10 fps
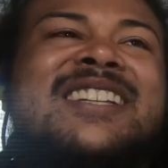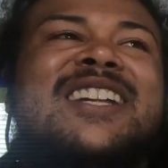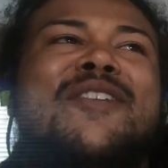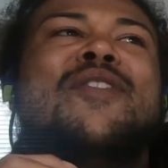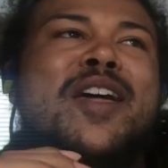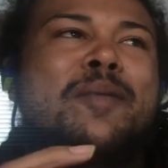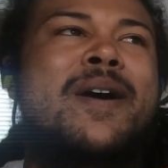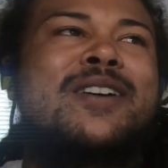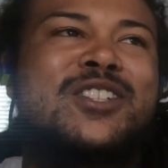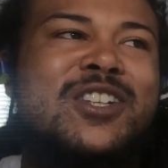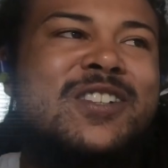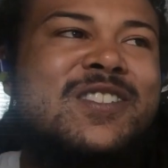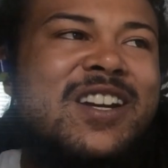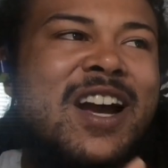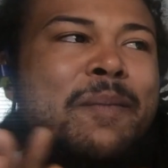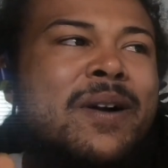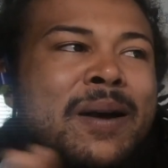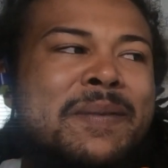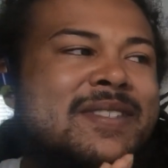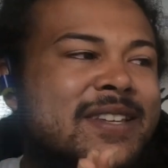love that about Church.
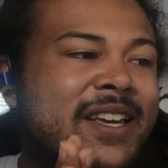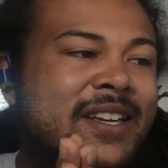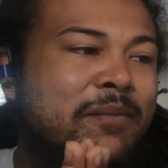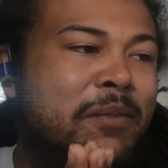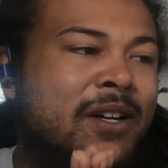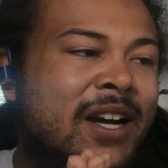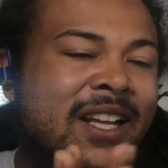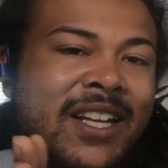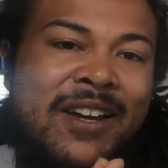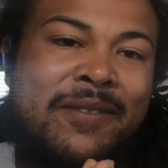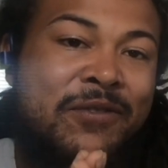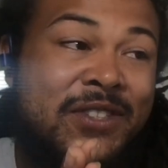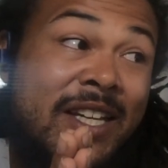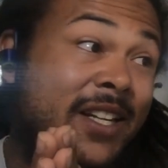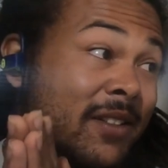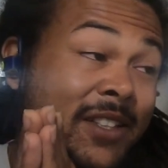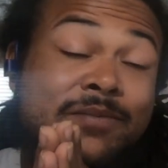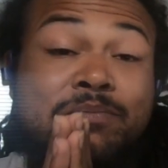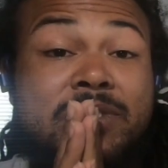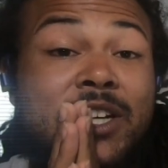I'ma say it, bro. I've said it
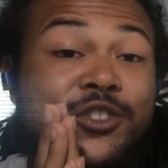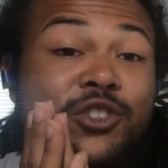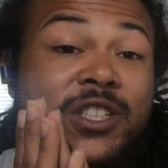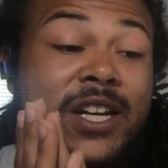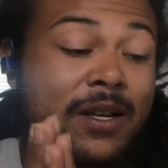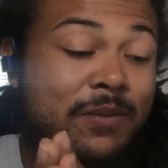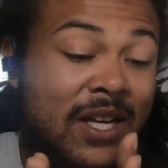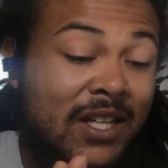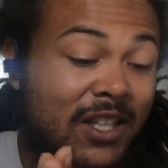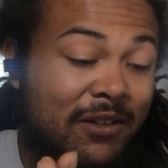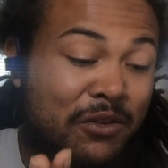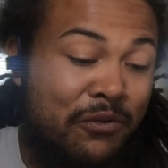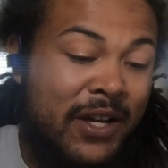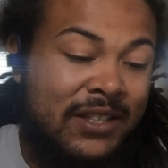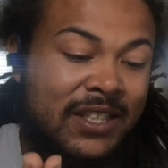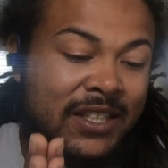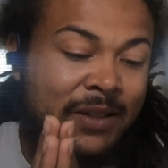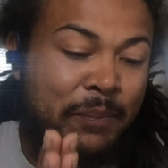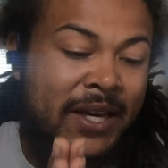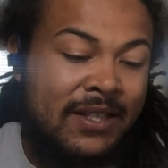100 times. I love the fact that he
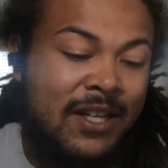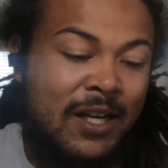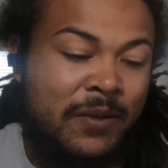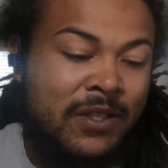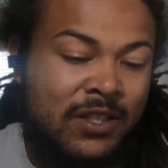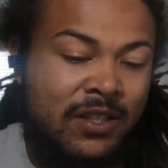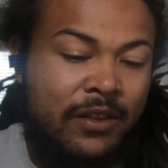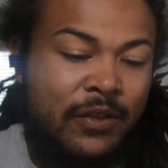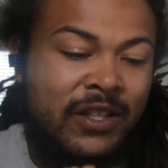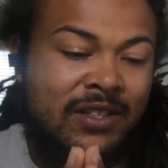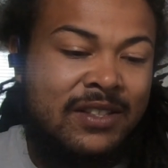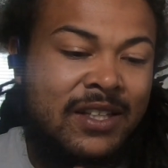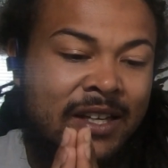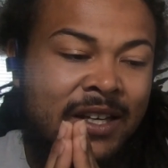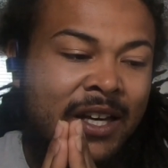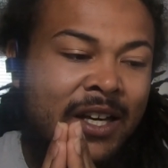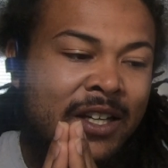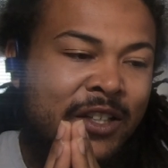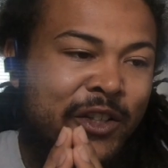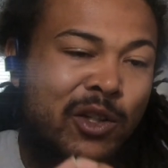pays homage to the things that,
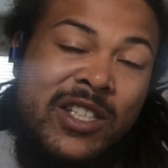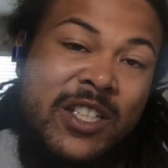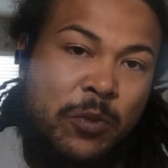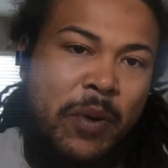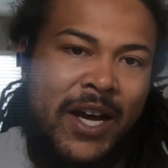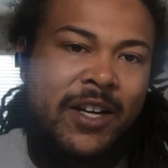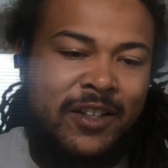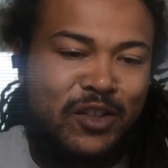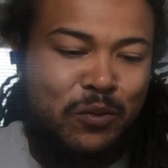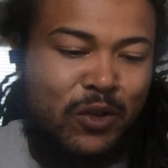you know, inspire him.